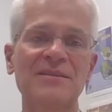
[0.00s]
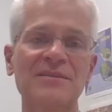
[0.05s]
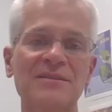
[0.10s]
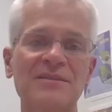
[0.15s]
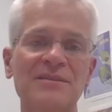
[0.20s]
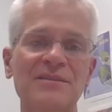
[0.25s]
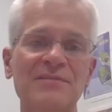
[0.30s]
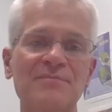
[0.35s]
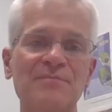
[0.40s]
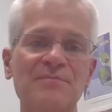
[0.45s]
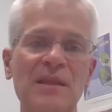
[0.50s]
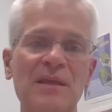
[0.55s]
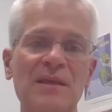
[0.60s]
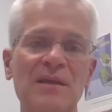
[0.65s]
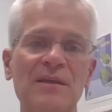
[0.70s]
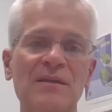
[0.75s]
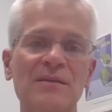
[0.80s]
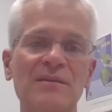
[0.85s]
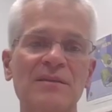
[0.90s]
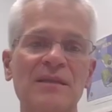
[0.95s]

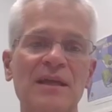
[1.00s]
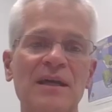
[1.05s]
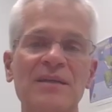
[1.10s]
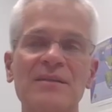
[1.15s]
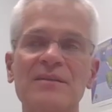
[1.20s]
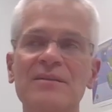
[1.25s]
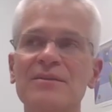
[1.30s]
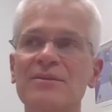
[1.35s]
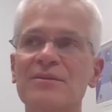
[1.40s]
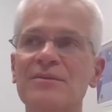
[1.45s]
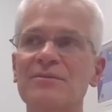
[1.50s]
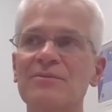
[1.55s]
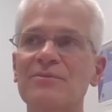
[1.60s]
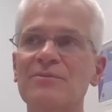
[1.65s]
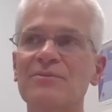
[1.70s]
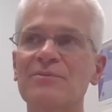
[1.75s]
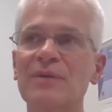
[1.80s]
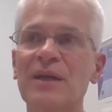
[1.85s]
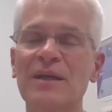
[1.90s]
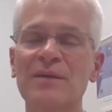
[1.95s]
a
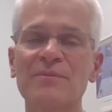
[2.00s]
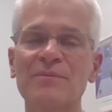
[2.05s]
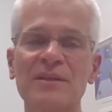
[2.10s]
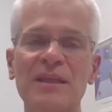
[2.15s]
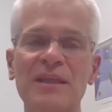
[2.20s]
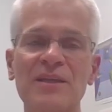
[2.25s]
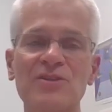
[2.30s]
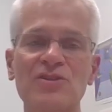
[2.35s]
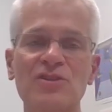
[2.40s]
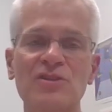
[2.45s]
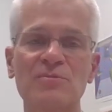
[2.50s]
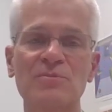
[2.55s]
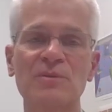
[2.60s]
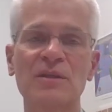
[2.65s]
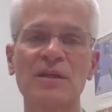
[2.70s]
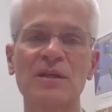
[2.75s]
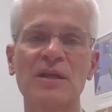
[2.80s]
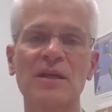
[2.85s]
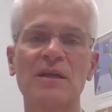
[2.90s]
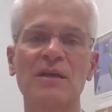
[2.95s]
recommendations,
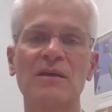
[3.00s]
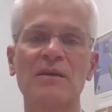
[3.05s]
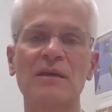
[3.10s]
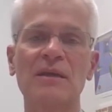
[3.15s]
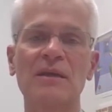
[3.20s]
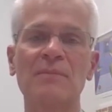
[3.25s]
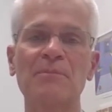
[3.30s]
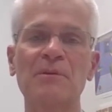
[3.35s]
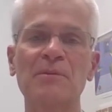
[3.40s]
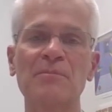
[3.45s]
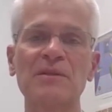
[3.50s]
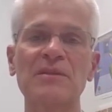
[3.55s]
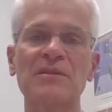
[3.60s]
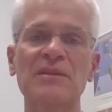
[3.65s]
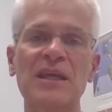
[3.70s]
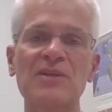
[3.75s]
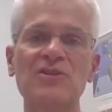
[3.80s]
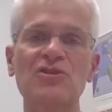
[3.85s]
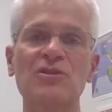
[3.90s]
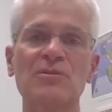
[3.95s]
but
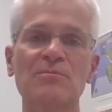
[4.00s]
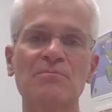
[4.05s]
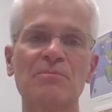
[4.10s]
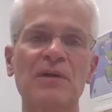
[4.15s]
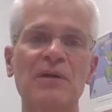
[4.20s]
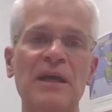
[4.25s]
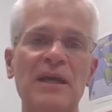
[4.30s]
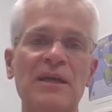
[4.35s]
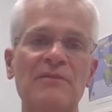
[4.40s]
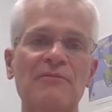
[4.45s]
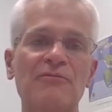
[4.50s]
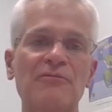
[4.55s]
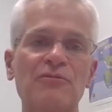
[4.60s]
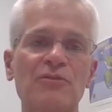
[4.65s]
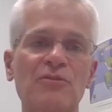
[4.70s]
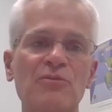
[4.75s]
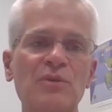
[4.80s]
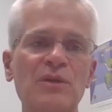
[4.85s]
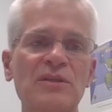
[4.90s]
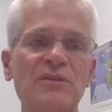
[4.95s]
implementation plan for
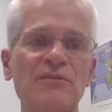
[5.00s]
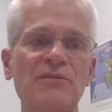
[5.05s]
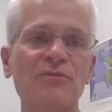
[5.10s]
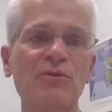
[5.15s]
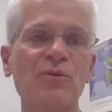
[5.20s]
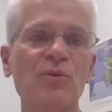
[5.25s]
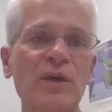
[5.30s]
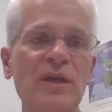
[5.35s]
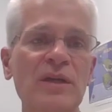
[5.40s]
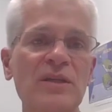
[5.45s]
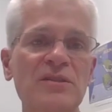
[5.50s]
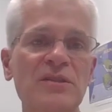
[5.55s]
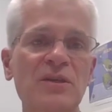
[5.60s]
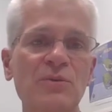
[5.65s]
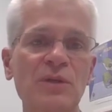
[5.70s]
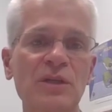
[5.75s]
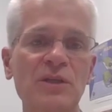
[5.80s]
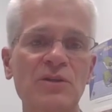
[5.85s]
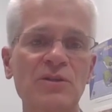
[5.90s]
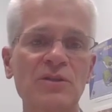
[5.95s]
3 different ways that
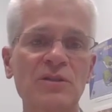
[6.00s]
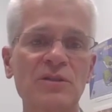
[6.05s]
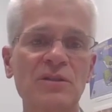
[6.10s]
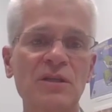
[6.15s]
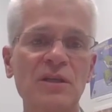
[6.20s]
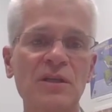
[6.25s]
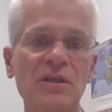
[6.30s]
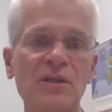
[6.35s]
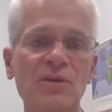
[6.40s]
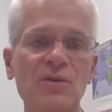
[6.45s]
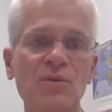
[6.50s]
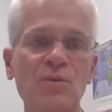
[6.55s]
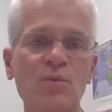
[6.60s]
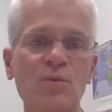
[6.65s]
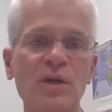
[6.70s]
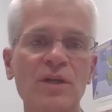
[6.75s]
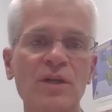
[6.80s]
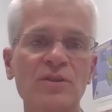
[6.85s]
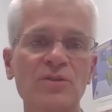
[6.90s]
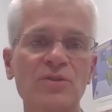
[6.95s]
we could
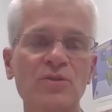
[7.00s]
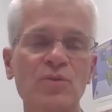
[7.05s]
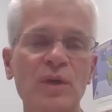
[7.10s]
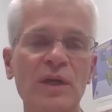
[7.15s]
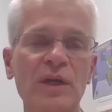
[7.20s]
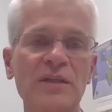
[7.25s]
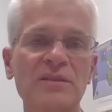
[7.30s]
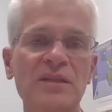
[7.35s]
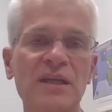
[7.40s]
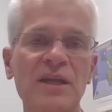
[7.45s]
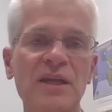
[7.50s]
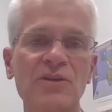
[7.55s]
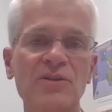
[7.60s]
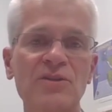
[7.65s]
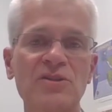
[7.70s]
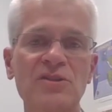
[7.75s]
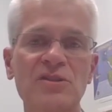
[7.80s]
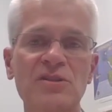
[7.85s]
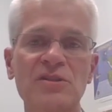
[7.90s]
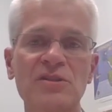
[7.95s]
run a direct care
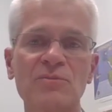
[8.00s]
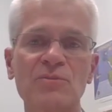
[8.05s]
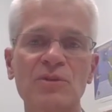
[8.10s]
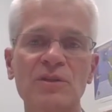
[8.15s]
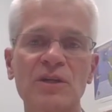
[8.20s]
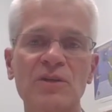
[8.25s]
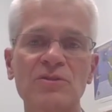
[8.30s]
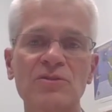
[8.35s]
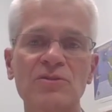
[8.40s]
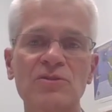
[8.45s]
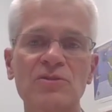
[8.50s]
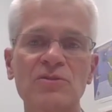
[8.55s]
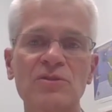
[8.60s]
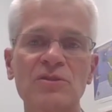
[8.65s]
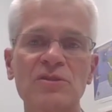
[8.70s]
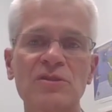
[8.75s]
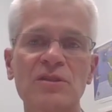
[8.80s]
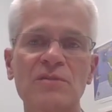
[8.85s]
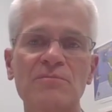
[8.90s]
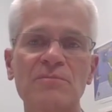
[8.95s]
system without
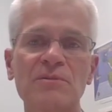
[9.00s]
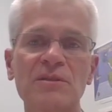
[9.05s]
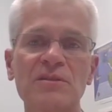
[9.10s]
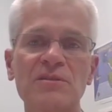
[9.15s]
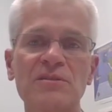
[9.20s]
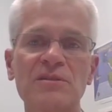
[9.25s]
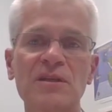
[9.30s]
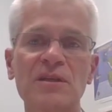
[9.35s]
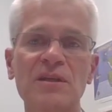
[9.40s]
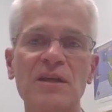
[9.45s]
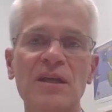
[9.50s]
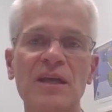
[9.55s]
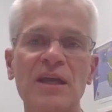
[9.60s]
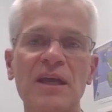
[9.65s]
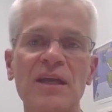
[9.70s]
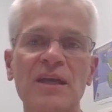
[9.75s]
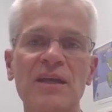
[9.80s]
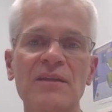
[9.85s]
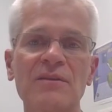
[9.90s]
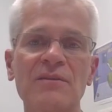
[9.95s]
insurance companies.
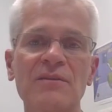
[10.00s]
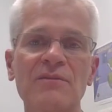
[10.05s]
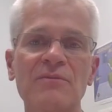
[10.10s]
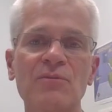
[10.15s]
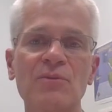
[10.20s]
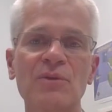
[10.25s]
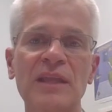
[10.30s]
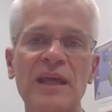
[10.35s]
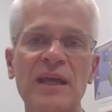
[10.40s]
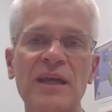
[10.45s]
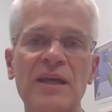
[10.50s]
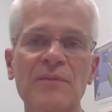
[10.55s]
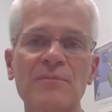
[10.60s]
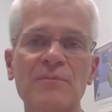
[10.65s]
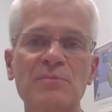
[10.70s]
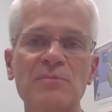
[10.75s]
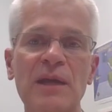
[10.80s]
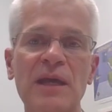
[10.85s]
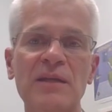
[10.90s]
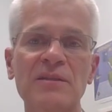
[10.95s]
And when that
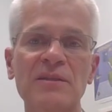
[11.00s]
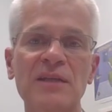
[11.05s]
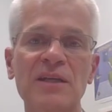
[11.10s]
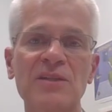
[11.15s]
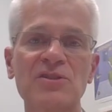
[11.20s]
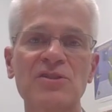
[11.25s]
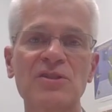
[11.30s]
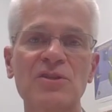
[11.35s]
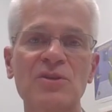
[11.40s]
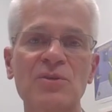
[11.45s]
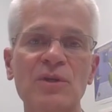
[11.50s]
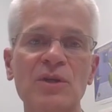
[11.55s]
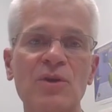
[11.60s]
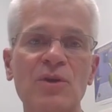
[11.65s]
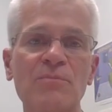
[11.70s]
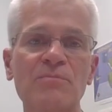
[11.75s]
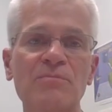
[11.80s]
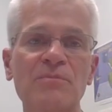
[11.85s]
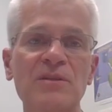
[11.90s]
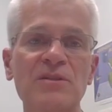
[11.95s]
comes back next year, we
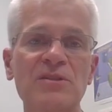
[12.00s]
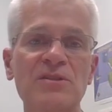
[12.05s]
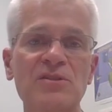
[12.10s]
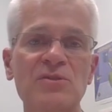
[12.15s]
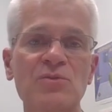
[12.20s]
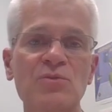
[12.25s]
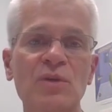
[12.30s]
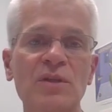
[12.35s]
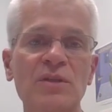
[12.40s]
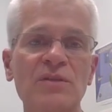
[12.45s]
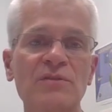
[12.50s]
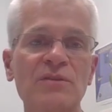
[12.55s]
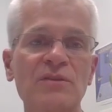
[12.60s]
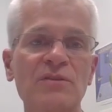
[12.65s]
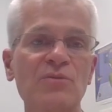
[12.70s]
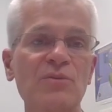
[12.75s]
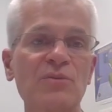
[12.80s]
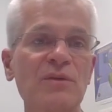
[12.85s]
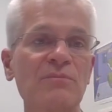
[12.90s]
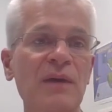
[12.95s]
hope this is one of the
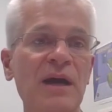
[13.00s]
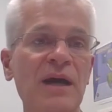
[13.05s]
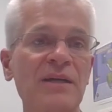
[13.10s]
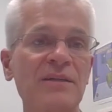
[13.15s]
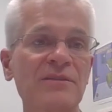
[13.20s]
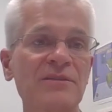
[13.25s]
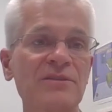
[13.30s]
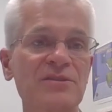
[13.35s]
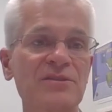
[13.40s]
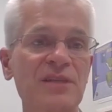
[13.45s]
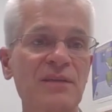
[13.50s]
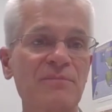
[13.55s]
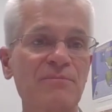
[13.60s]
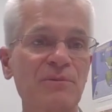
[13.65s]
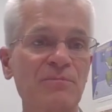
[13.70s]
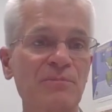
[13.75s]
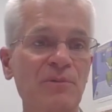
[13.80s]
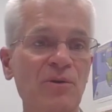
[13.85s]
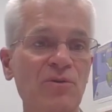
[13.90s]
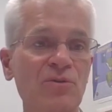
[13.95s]
3 models they
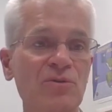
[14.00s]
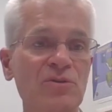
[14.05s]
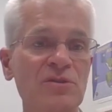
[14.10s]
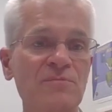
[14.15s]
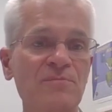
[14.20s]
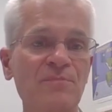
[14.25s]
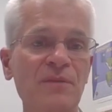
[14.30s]
propose,